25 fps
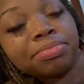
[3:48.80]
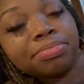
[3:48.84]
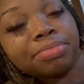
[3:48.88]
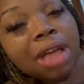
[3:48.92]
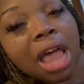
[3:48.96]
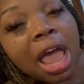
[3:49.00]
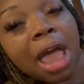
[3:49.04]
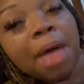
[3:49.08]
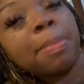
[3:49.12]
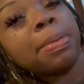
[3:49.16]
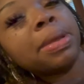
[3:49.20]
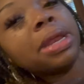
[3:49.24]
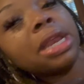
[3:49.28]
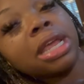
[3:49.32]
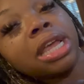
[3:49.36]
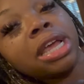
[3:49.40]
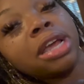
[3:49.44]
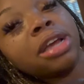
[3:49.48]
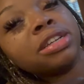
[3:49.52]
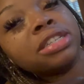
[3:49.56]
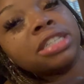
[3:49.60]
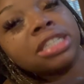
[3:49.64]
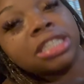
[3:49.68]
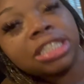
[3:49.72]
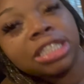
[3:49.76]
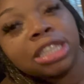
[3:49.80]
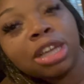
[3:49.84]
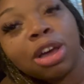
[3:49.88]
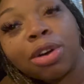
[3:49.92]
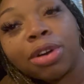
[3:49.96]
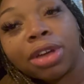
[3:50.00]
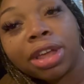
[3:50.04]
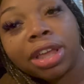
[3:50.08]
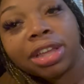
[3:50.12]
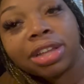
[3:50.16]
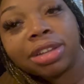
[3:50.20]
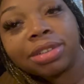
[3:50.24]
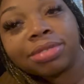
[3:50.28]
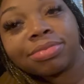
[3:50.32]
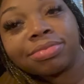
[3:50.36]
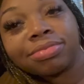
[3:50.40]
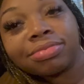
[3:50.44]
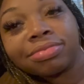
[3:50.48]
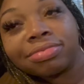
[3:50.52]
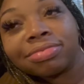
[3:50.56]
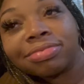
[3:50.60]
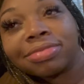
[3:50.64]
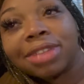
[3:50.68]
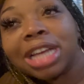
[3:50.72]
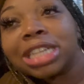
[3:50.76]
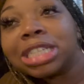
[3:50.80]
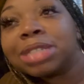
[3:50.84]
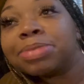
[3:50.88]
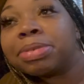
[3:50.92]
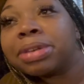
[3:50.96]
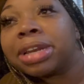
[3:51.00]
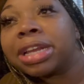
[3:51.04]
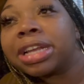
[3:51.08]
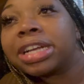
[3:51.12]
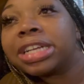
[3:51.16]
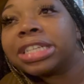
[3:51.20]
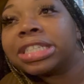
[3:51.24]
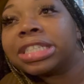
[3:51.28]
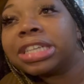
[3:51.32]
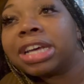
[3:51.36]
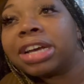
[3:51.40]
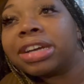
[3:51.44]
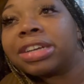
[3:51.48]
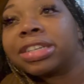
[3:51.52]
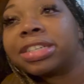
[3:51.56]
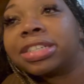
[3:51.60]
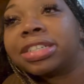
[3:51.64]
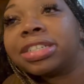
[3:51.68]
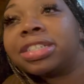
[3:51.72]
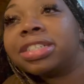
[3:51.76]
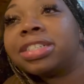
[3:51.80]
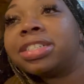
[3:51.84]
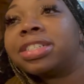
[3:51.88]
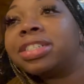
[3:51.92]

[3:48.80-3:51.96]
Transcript: I've been in here just talking. I've just been in here talking.